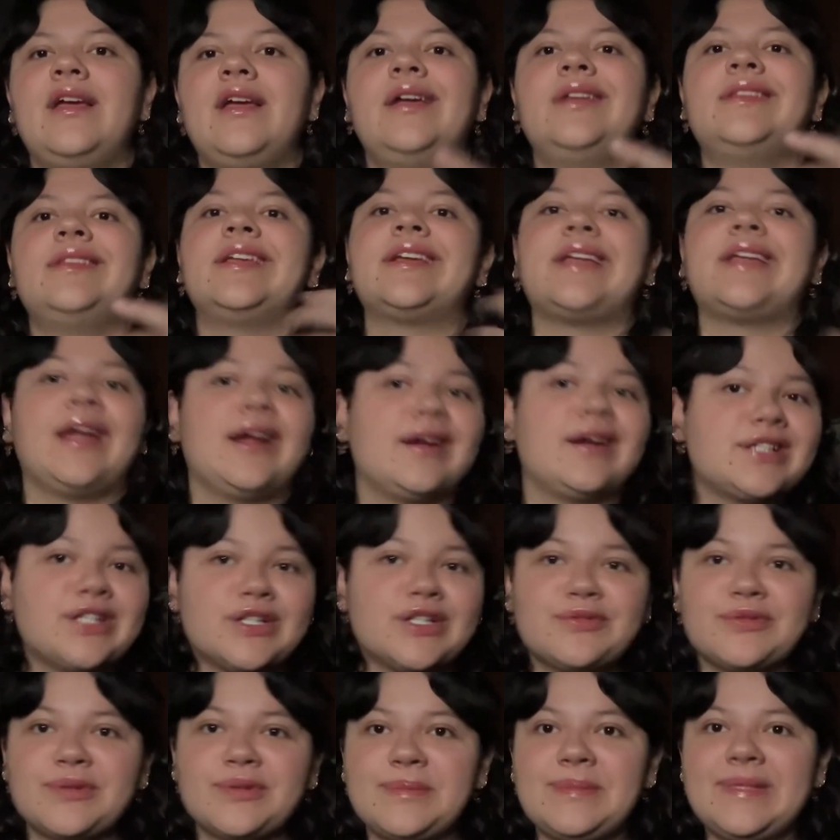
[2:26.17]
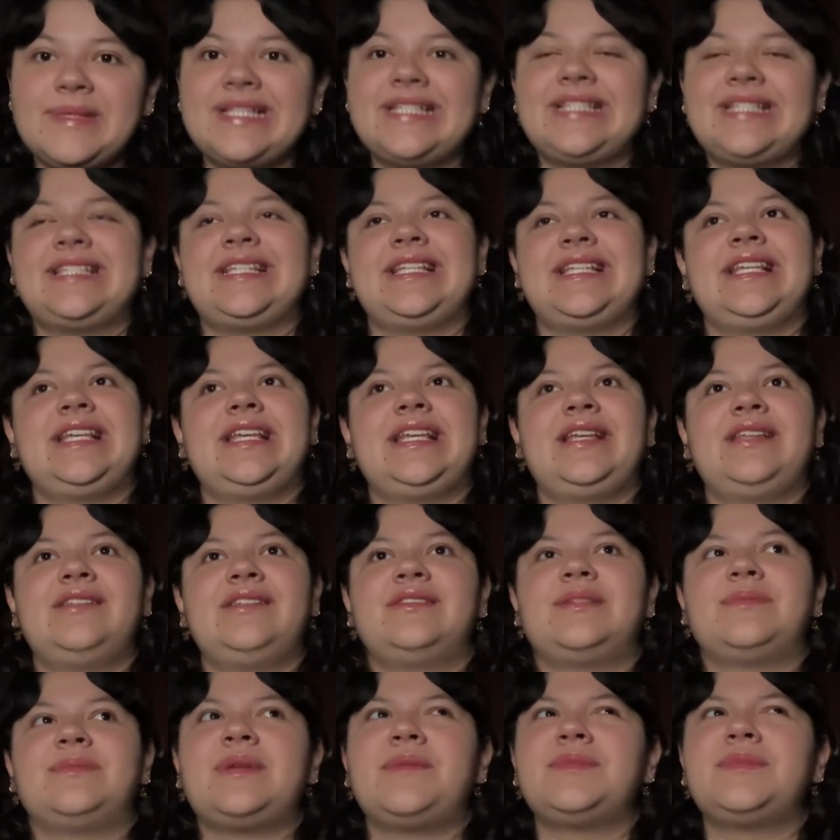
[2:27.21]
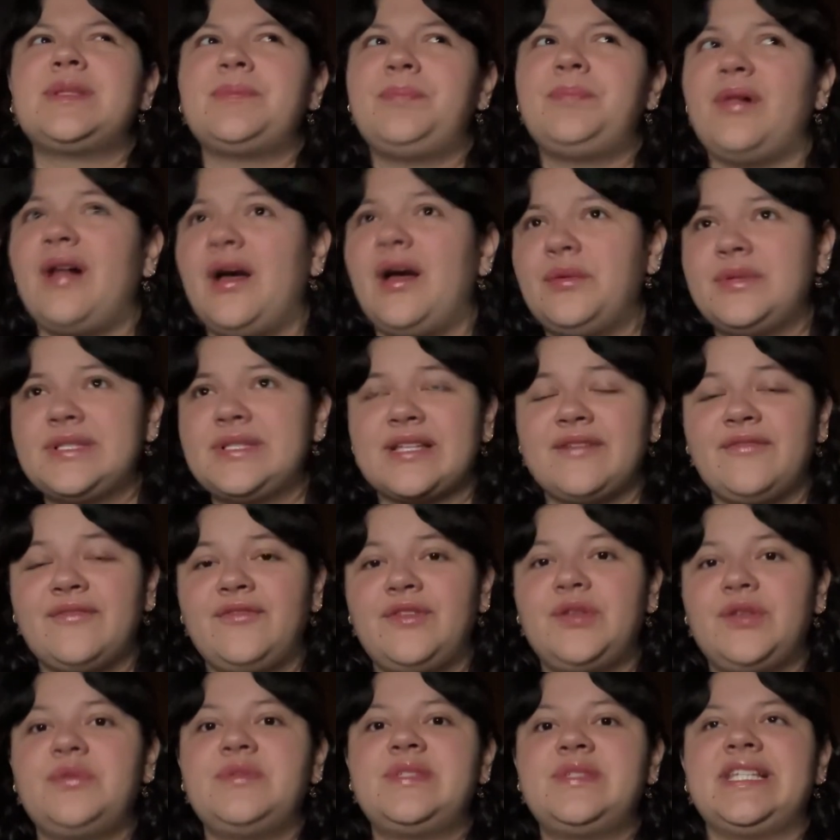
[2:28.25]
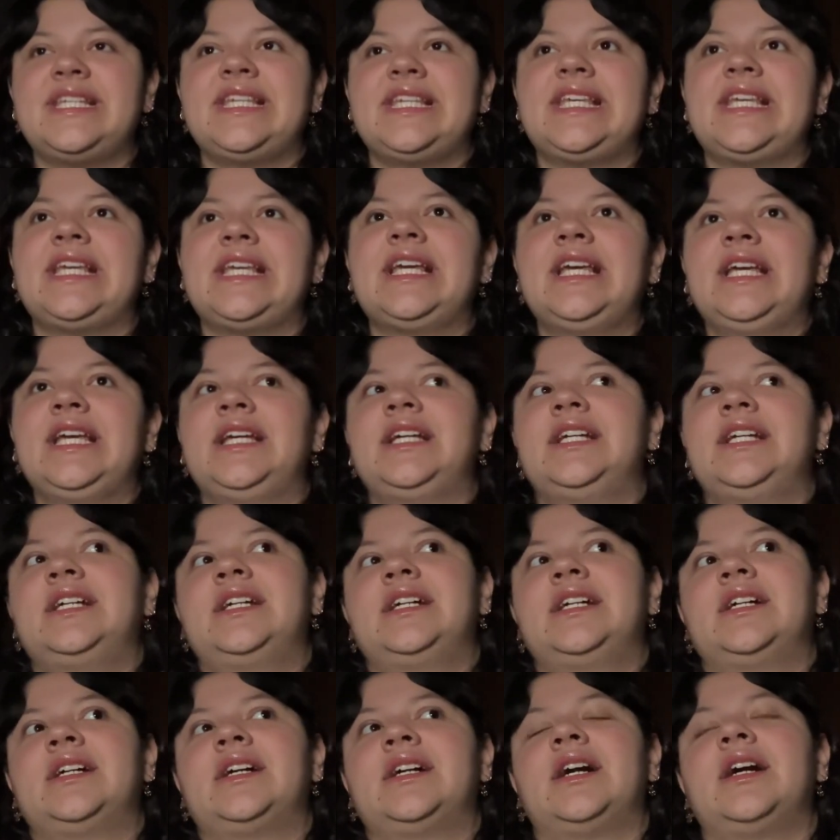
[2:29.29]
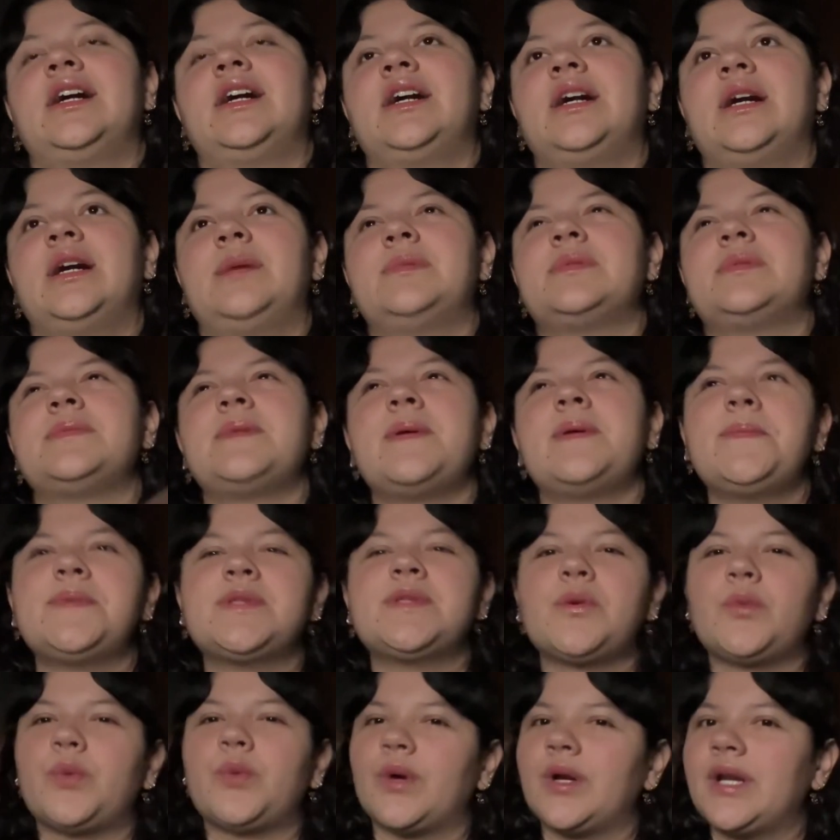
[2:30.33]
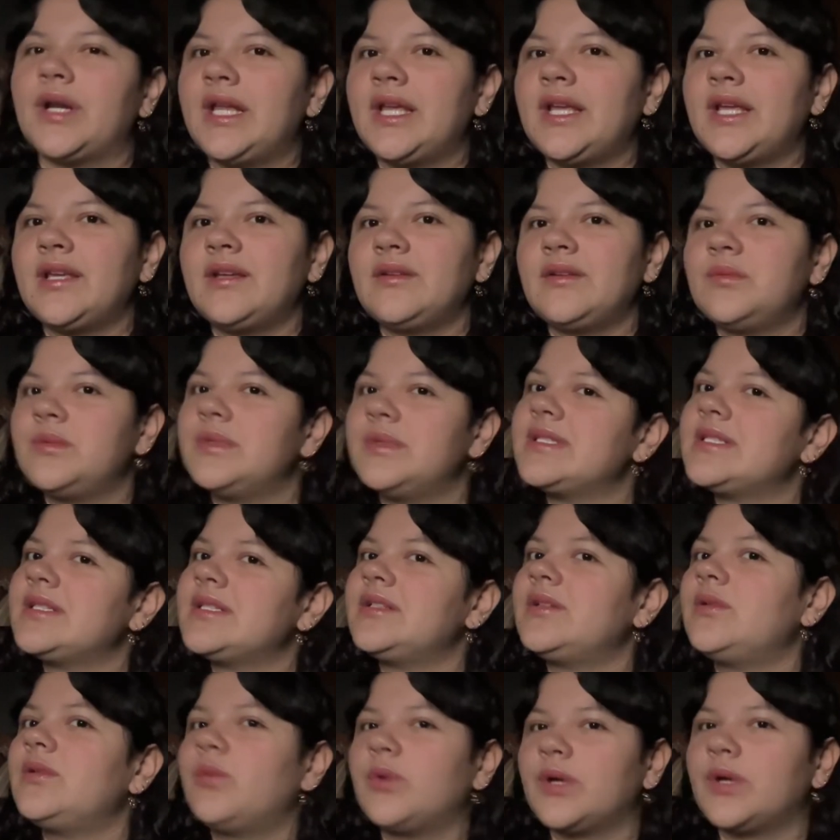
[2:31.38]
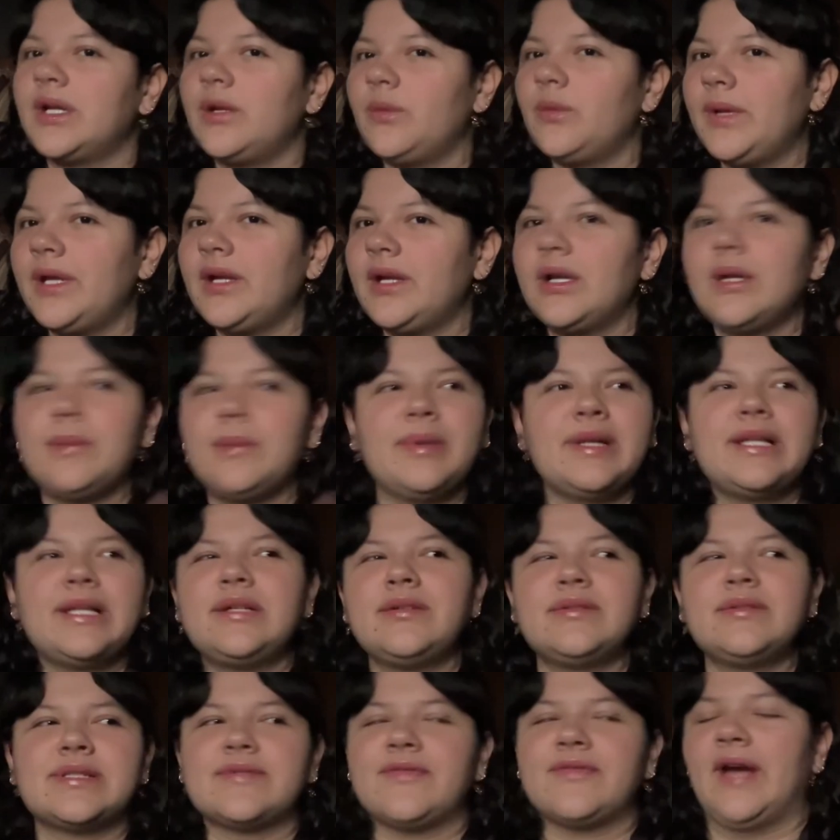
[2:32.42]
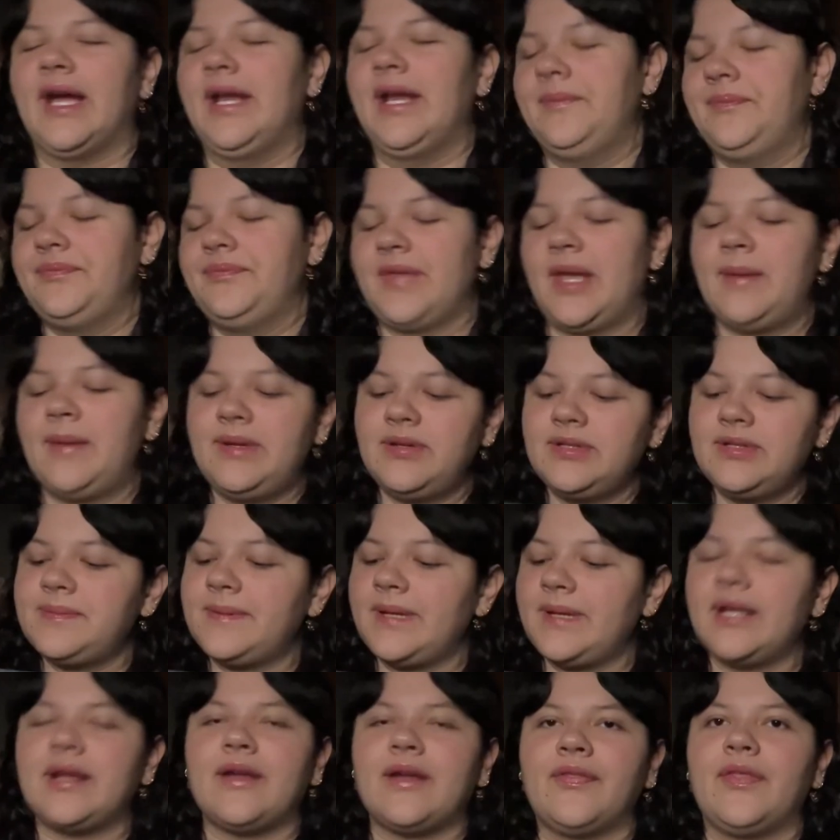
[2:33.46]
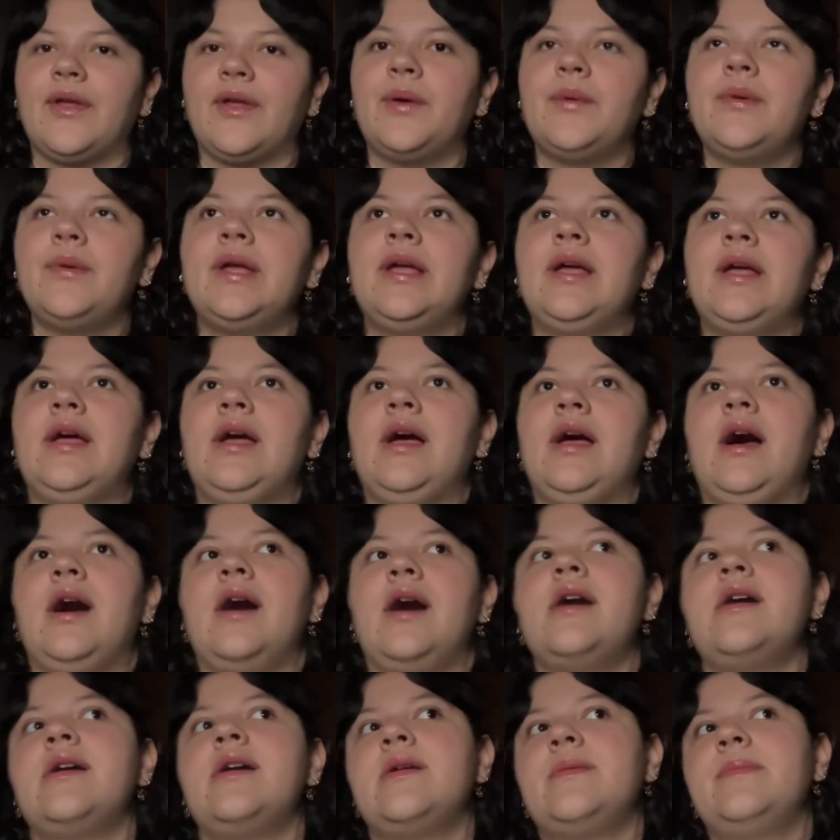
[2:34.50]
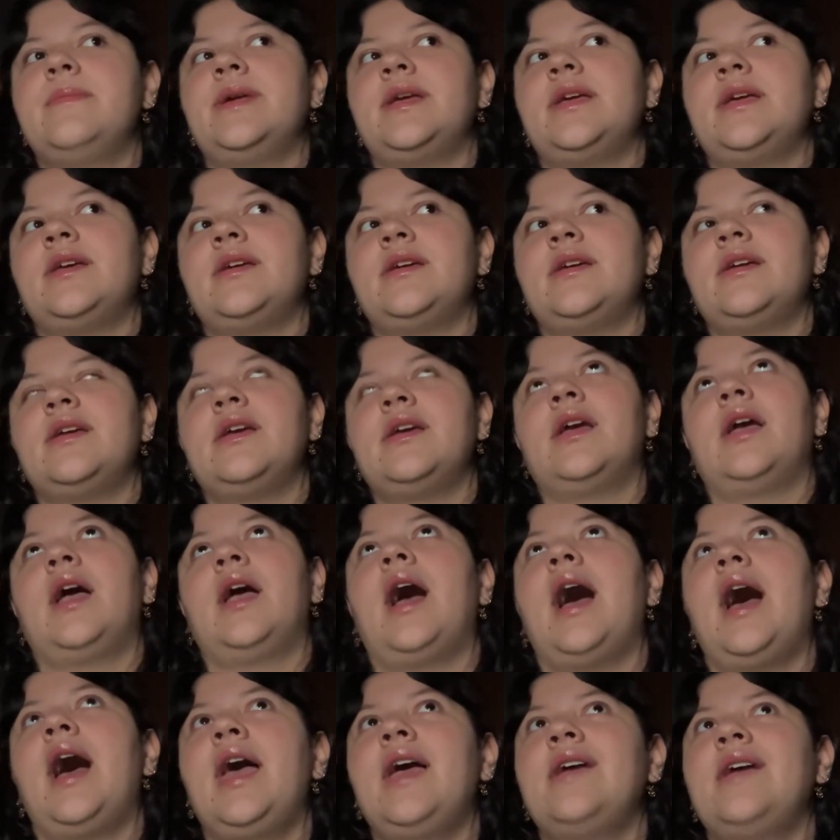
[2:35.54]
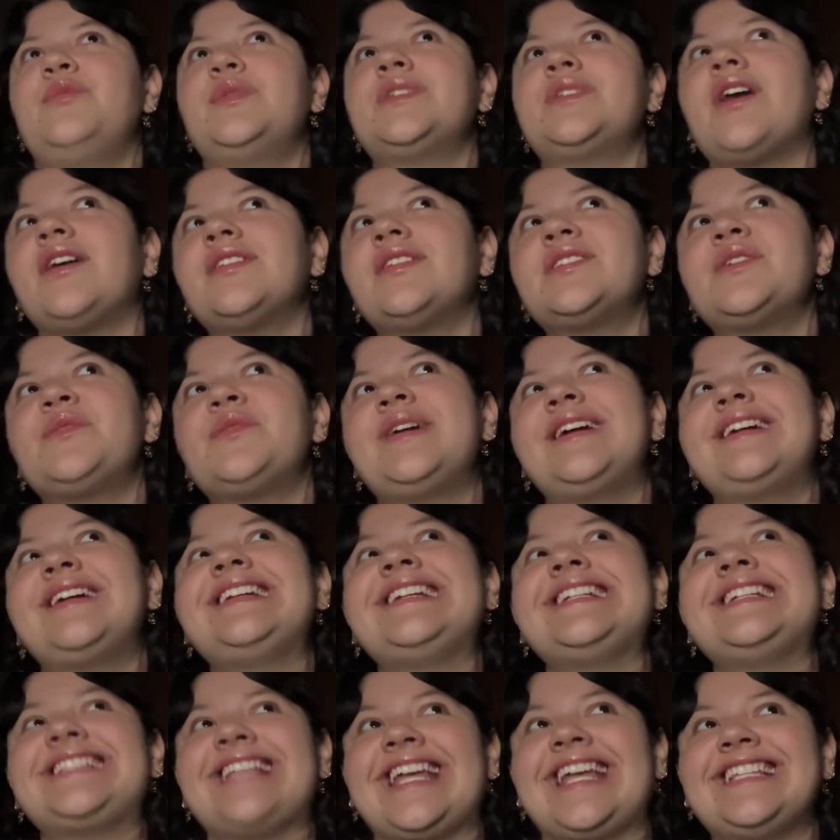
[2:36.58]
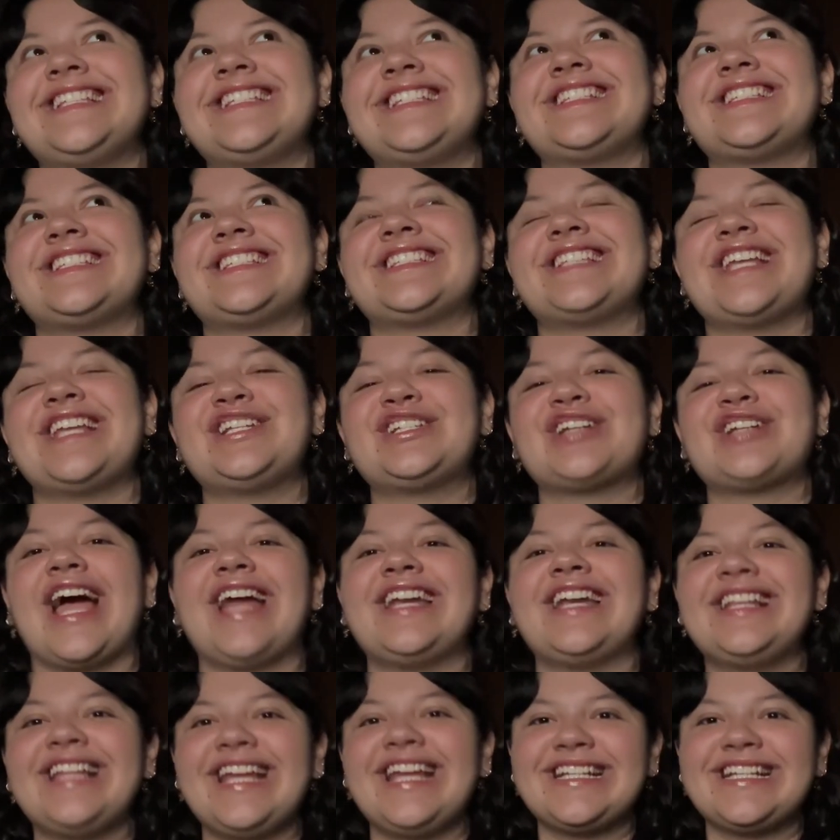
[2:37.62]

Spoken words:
the characters were missing, sometimes the plot was confusing, sometimes the wording was a little worded weird, but it was fine. I mean, it was pretty good though. It was also weird in a sense, they tried to